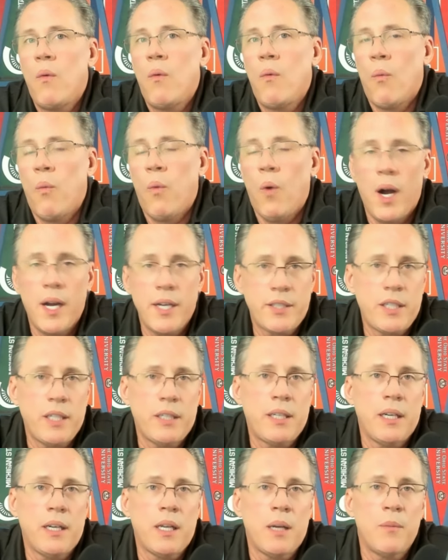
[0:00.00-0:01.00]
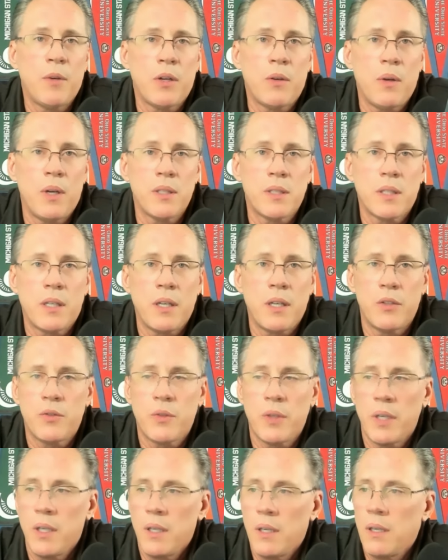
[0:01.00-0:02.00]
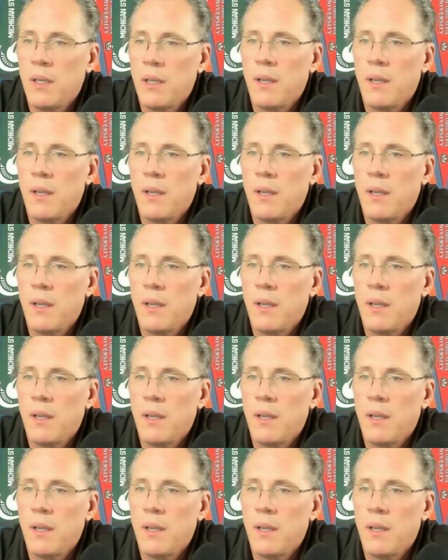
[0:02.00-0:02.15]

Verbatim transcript: Washington coming across the country